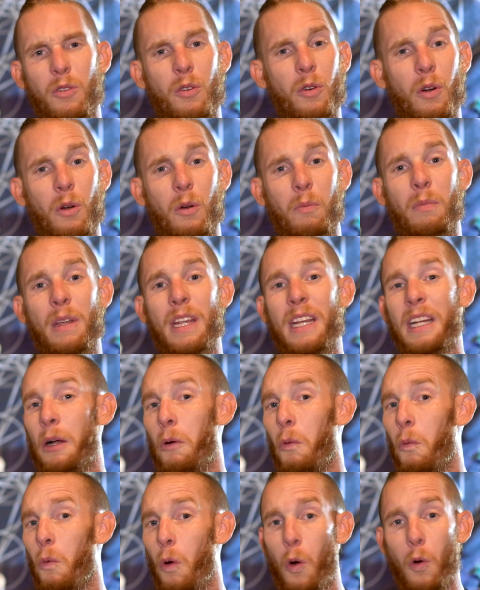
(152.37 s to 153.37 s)
who are being
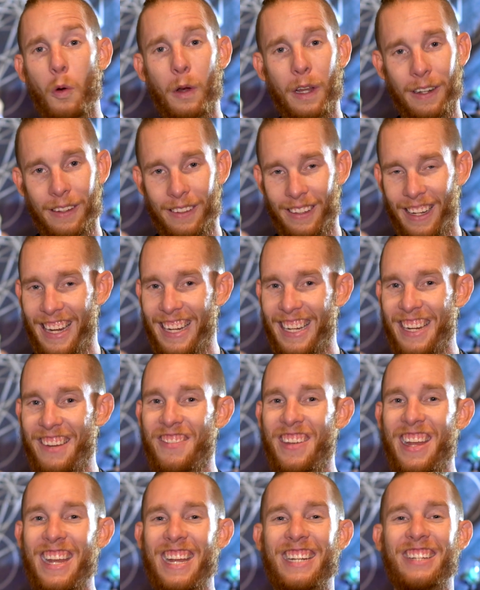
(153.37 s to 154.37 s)
awoken like
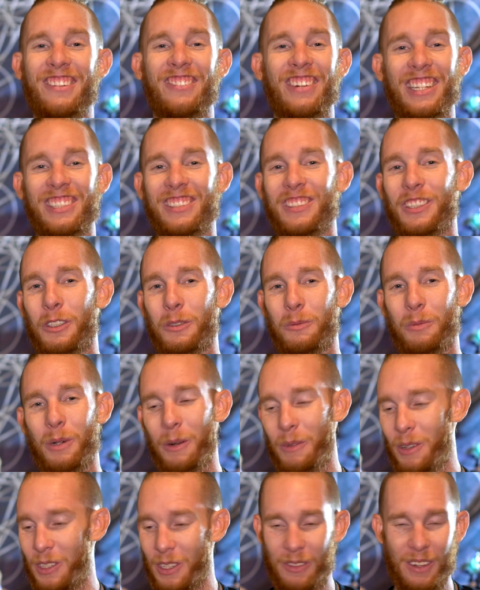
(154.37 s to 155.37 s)
me to my soul's purpose.